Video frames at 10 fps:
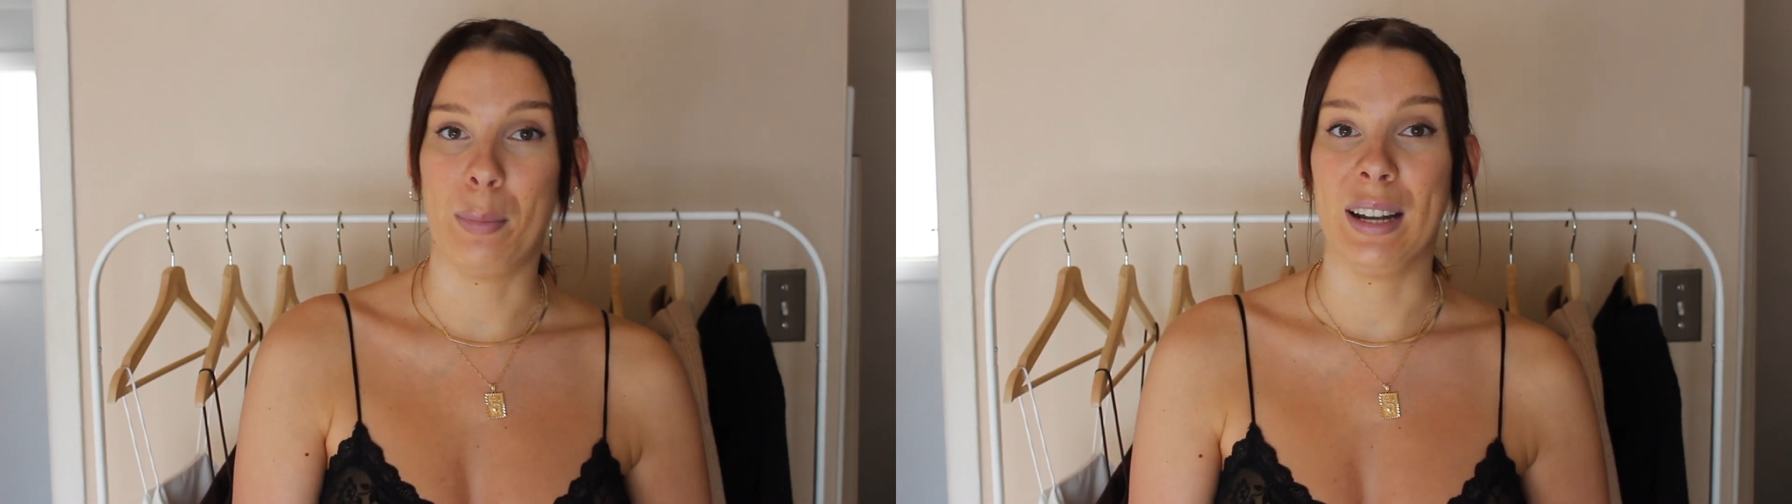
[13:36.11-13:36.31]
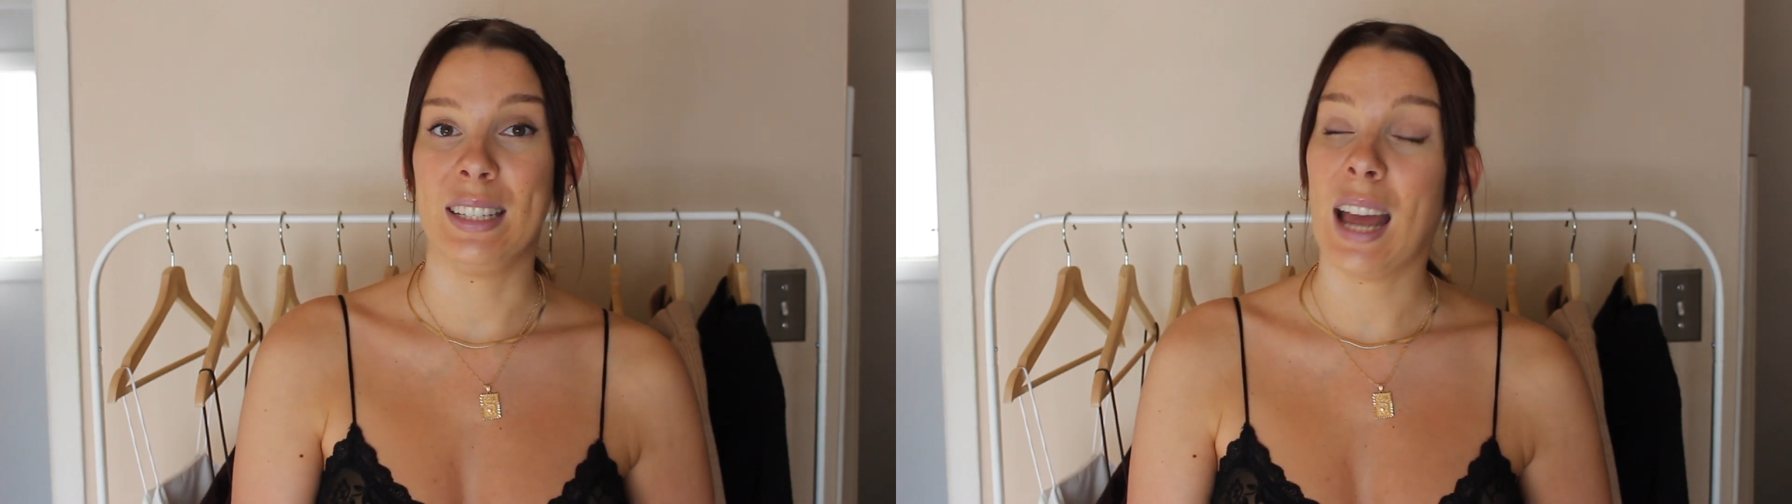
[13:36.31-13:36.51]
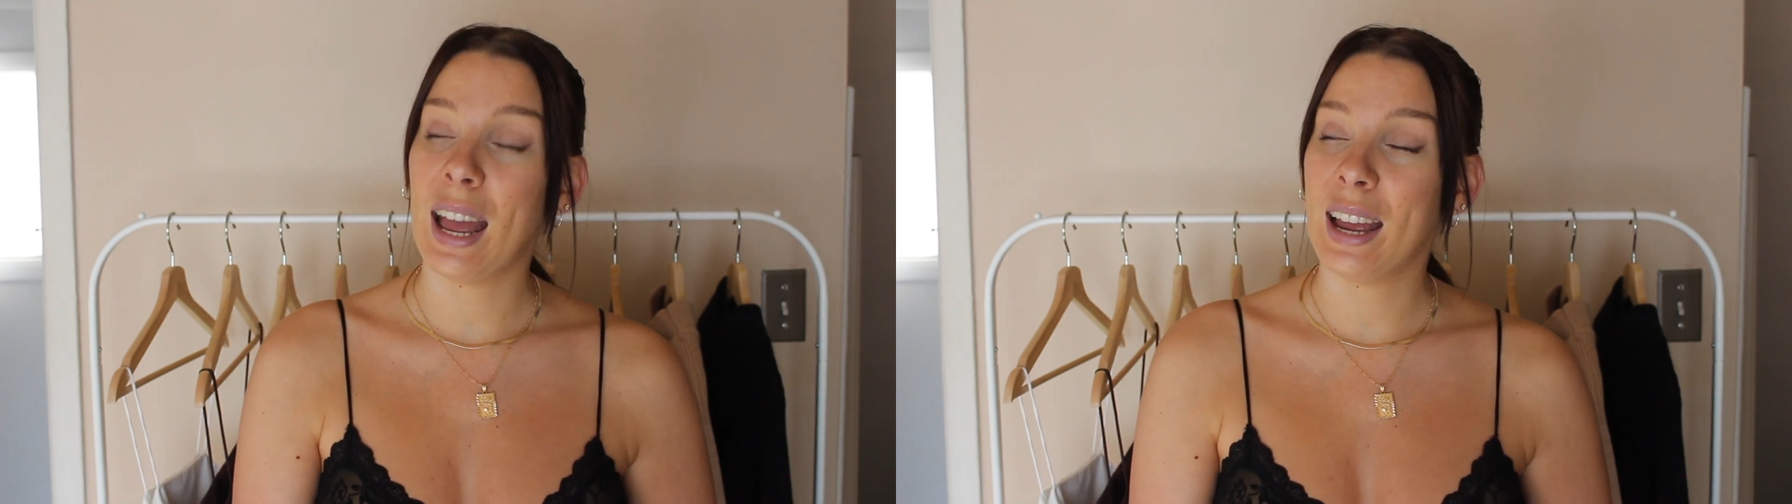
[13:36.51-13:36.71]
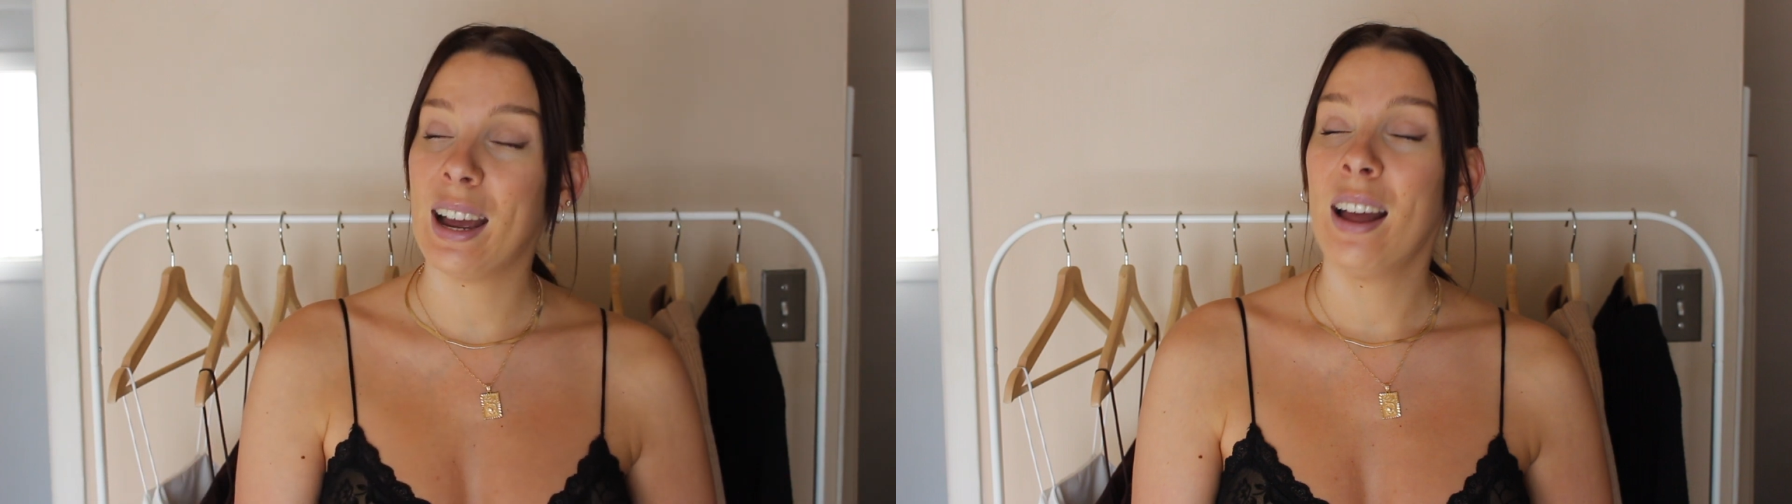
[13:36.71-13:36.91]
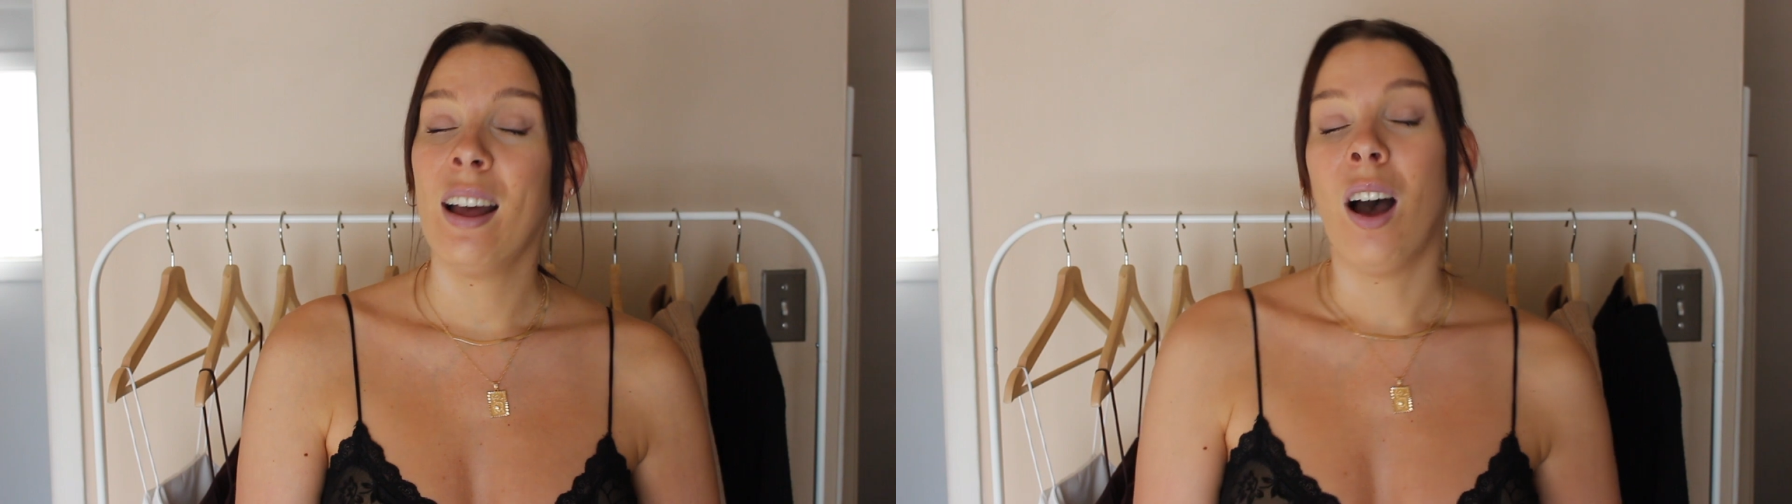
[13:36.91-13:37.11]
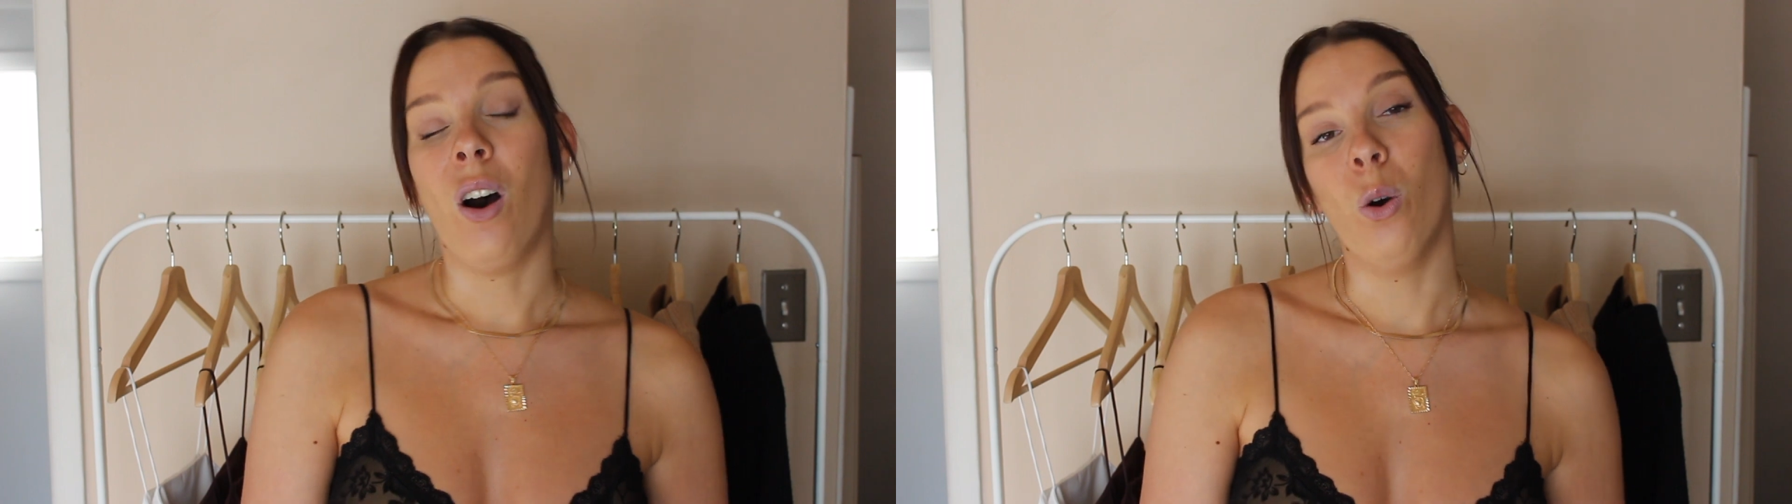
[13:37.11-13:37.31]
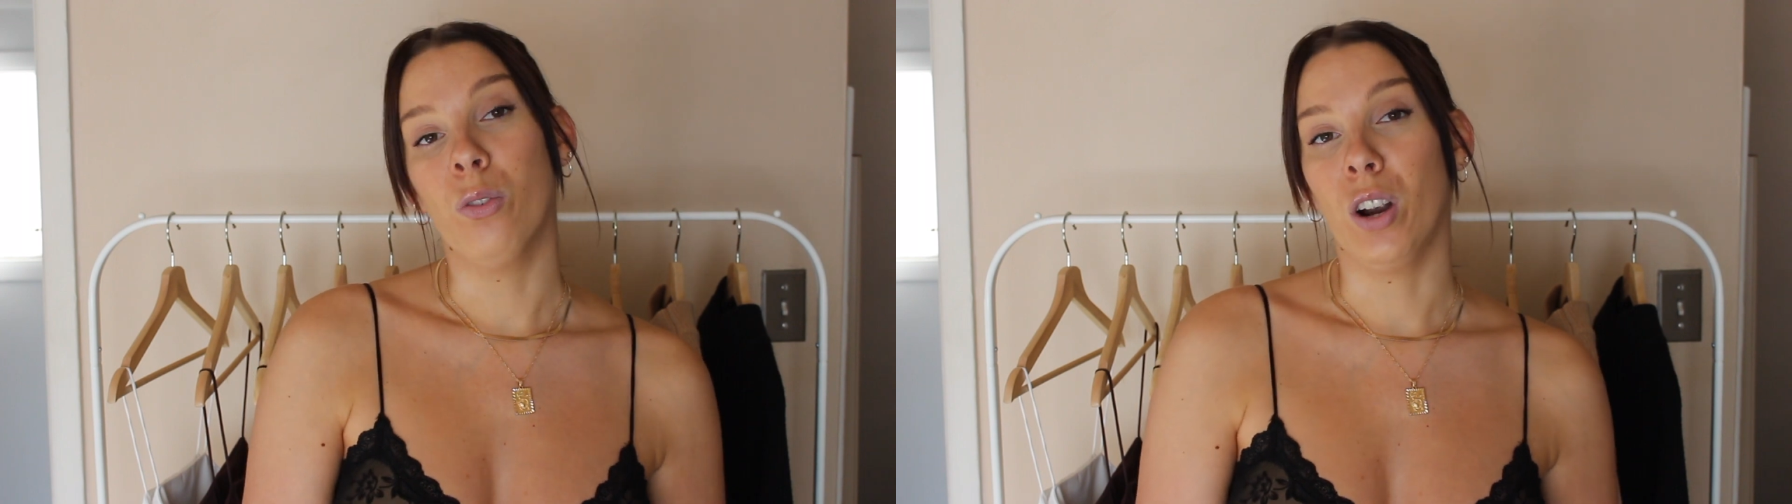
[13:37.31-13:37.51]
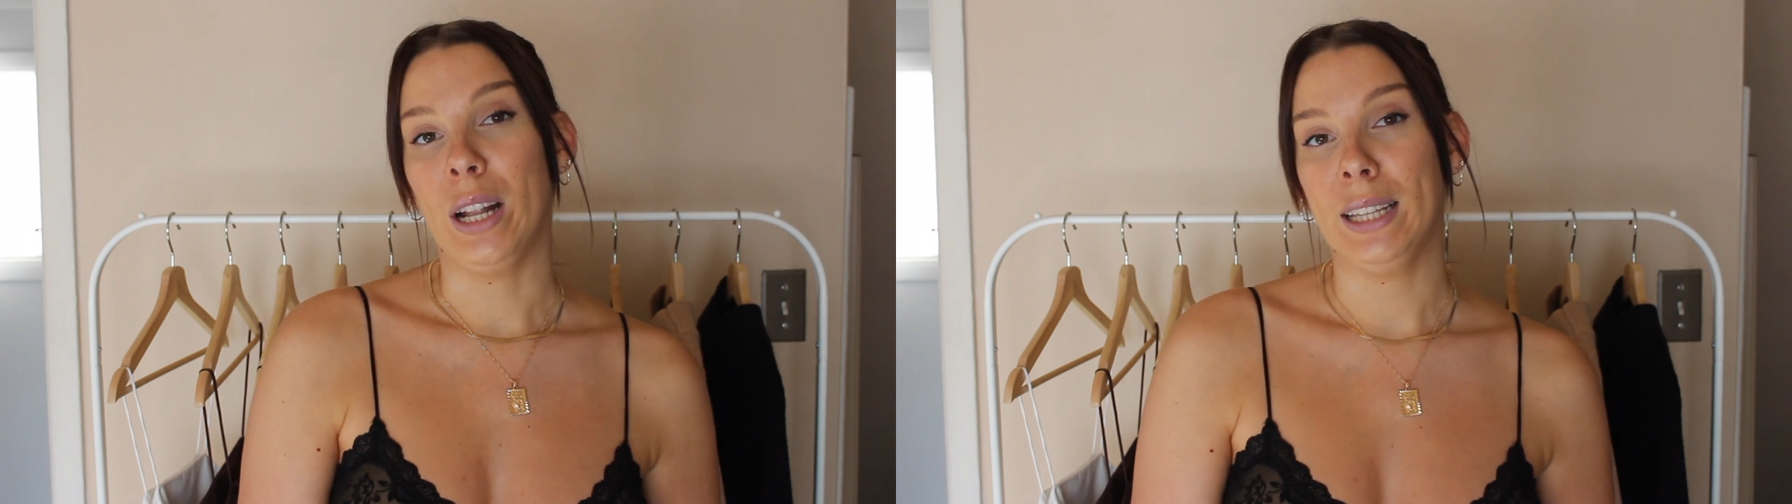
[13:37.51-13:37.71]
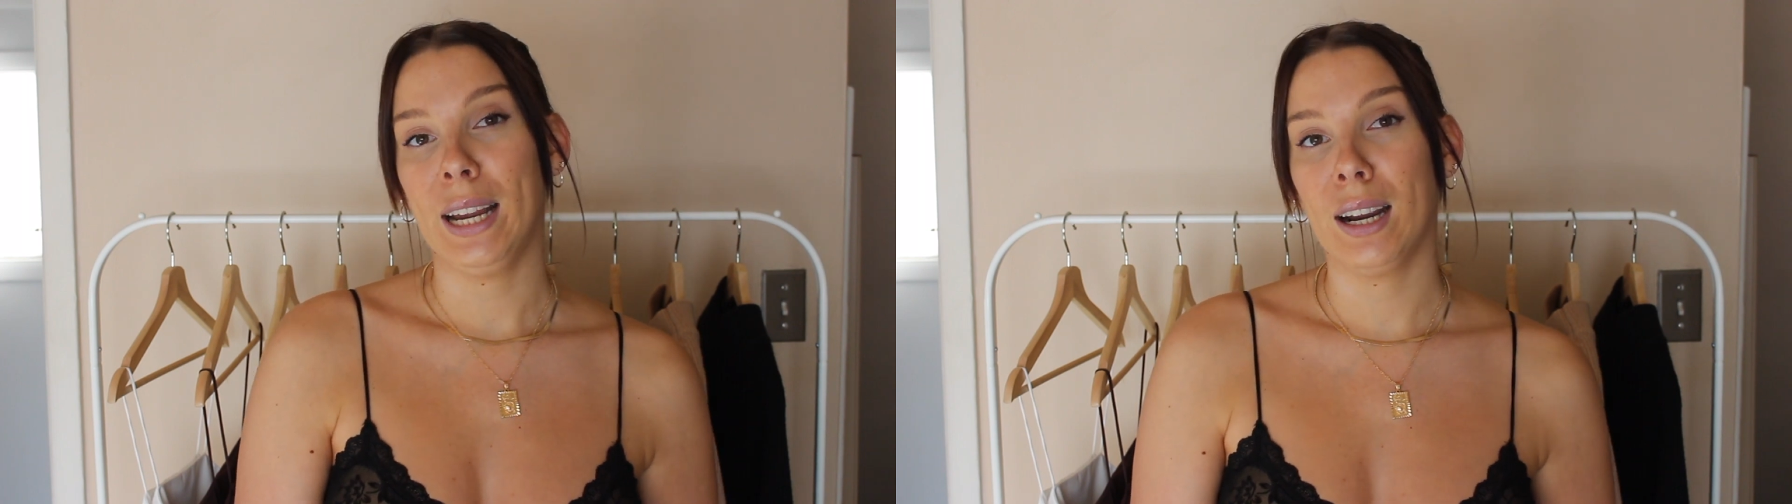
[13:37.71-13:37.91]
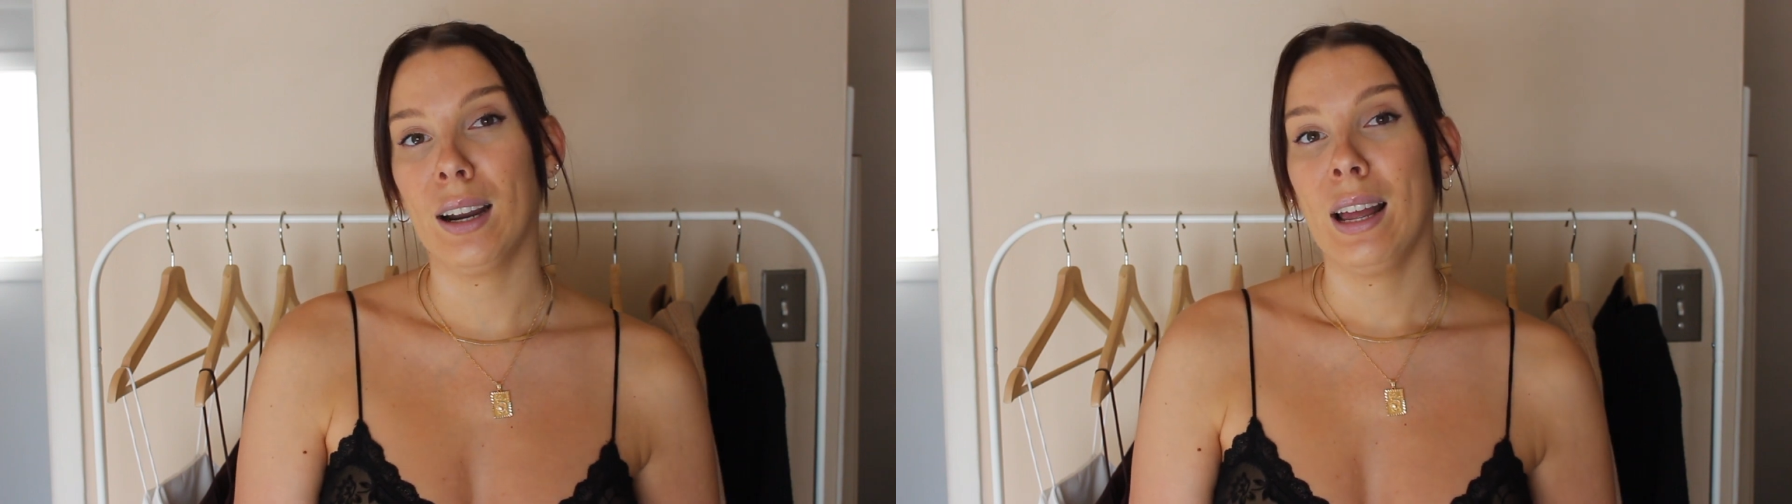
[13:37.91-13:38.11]
my day over on
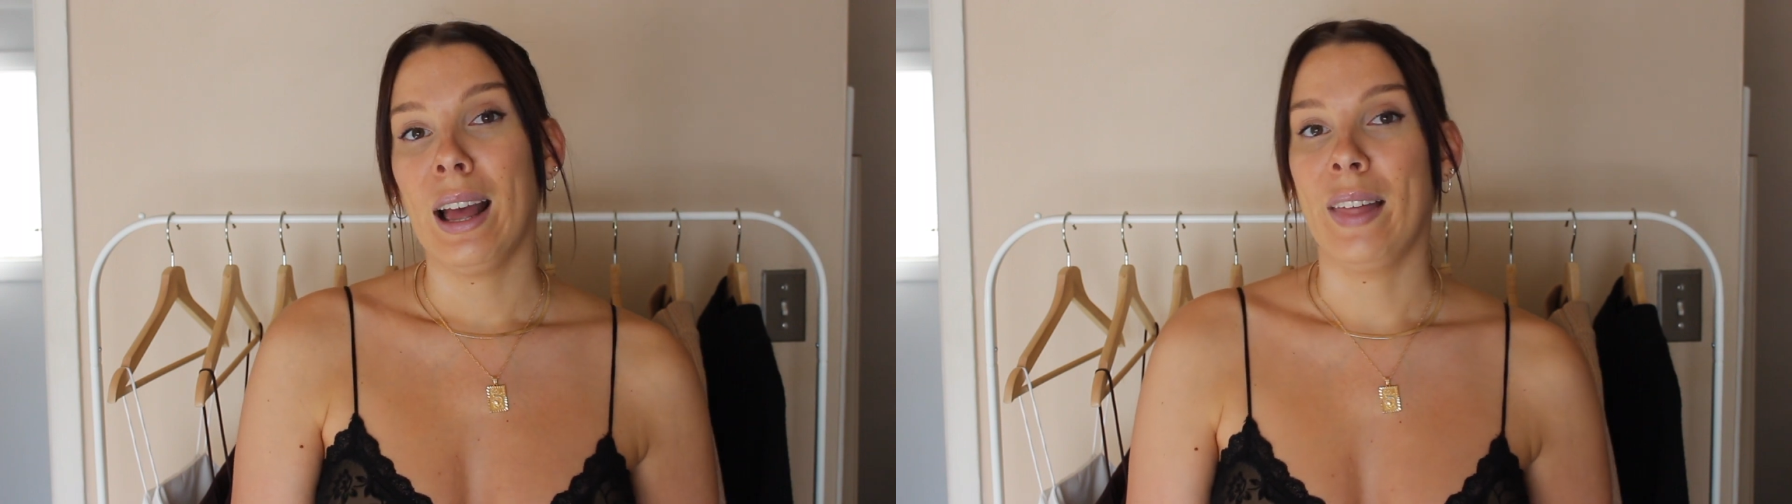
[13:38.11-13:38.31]
there,